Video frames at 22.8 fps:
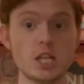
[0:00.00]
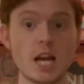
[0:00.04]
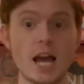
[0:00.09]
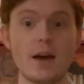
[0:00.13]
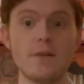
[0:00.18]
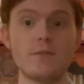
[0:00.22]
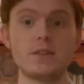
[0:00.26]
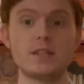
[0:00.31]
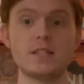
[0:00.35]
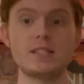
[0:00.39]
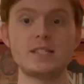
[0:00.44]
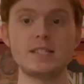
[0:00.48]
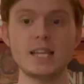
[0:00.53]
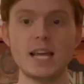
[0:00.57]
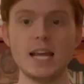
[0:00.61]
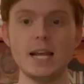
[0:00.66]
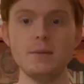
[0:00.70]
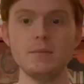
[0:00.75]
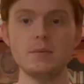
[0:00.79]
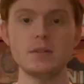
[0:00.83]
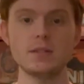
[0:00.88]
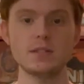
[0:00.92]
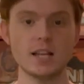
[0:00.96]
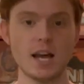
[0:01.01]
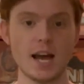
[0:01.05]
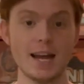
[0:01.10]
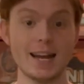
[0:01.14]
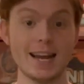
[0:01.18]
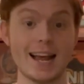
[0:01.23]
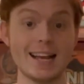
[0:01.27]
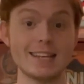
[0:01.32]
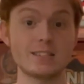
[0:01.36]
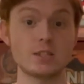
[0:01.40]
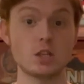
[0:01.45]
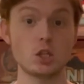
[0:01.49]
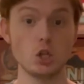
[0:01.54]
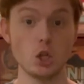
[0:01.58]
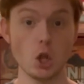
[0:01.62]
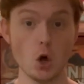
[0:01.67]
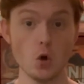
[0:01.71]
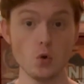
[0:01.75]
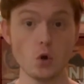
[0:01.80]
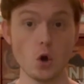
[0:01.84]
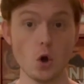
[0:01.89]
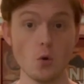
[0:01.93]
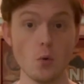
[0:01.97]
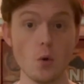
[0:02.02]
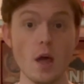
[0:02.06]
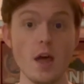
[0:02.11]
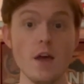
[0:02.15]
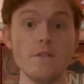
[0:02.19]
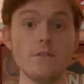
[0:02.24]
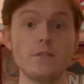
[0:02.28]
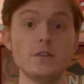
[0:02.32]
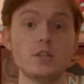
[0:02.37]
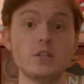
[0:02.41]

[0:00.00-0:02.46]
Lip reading: have the same design as the logo for